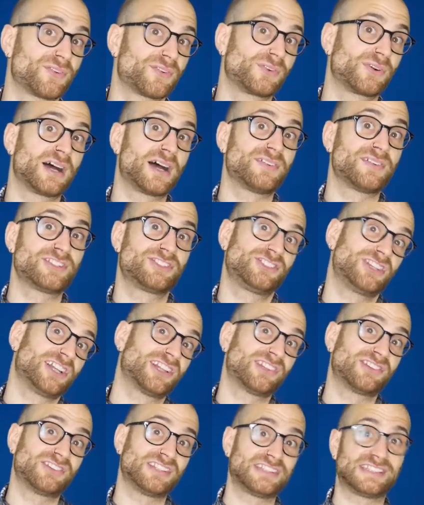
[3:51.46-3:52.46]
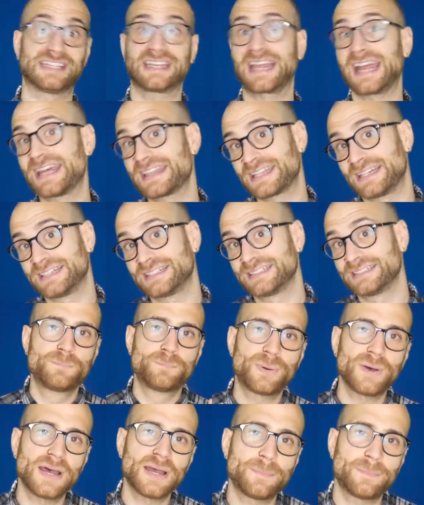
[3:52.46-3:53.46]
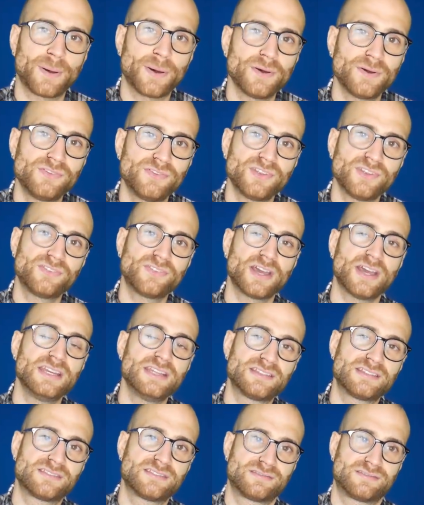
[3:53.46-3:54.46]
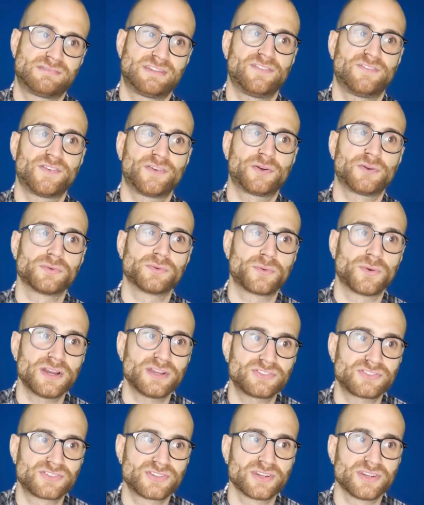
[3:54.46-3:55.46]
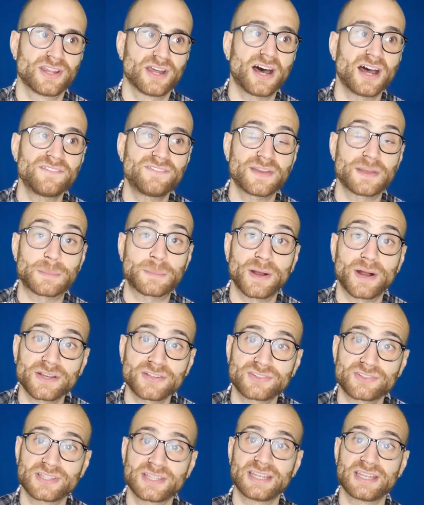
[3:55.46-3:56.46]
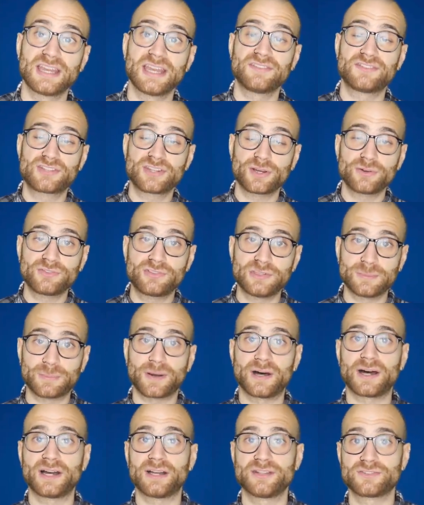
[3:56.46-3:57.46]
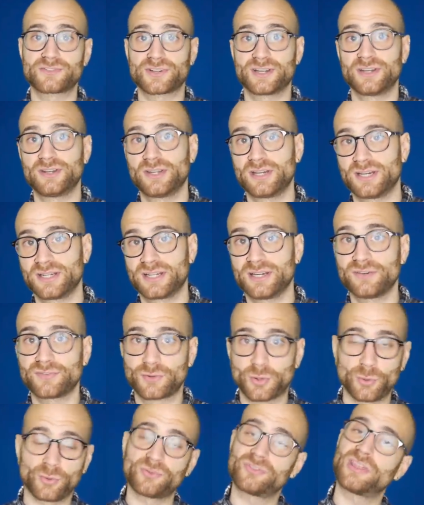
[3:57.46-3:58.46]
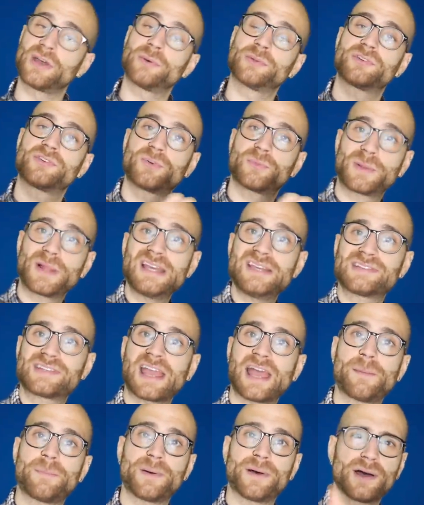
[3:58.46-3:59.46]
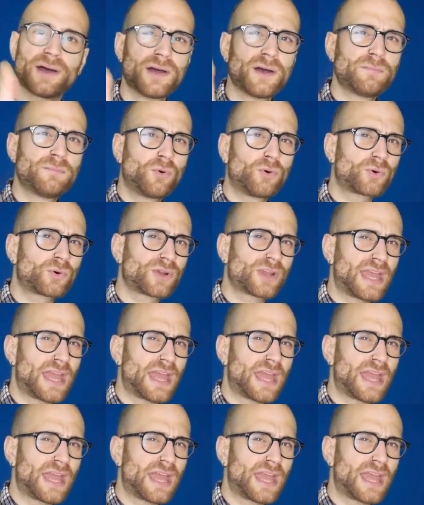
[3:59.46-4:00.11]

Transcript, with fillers: arrive at Chelsea together. But it poses a Difficult question. I think personally, if Chelsea buy Andre Onana, of course they want to replace Kepa. More on